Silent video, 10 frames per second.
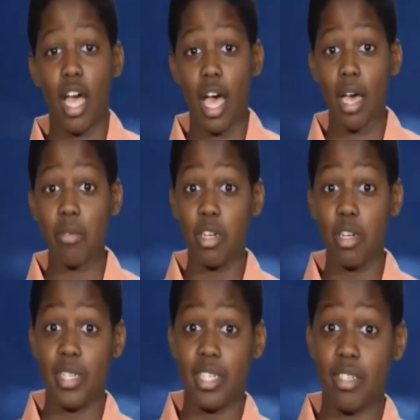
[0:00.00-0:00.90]
I
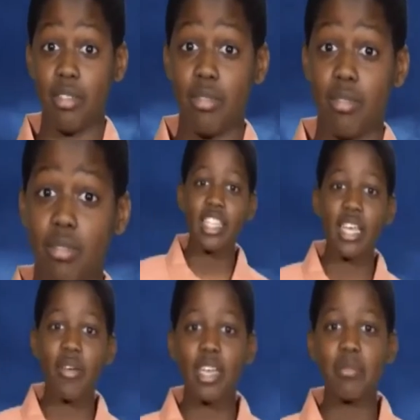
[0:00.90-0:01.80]
would be too.
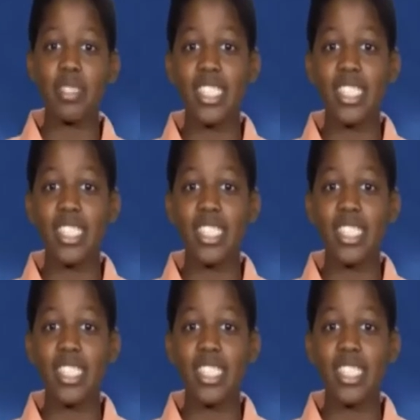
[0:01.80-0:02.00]
They wake up